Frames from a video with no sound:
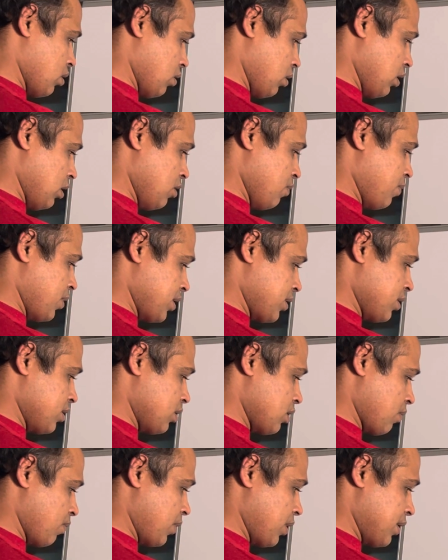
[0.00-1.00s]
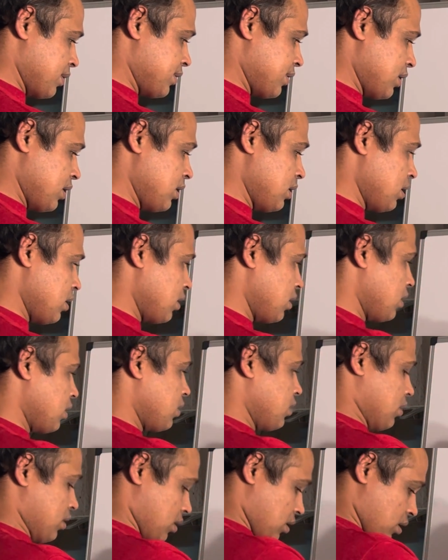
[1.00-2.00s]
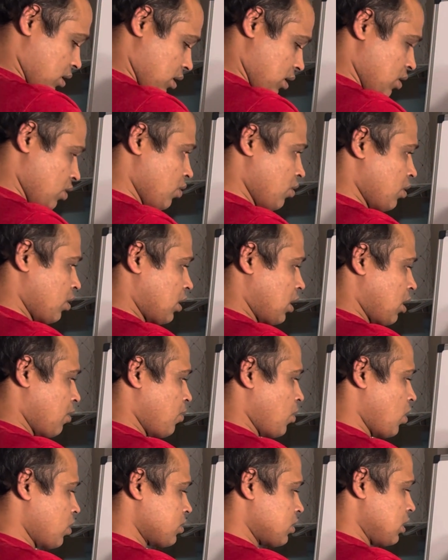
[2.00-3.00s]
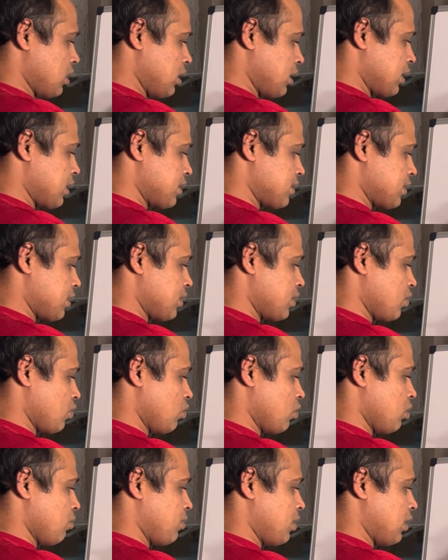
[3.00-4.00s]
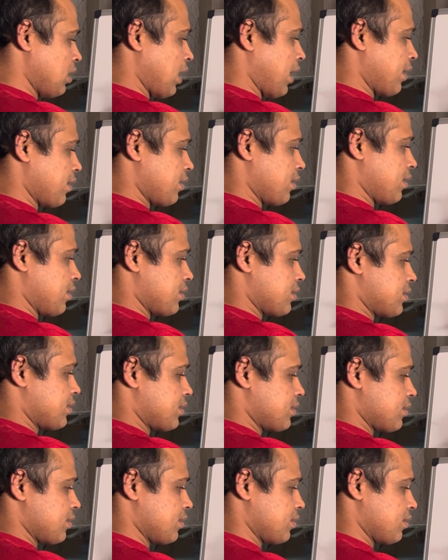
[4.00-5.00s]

in presence of acid, your carboxylic acid will be like this,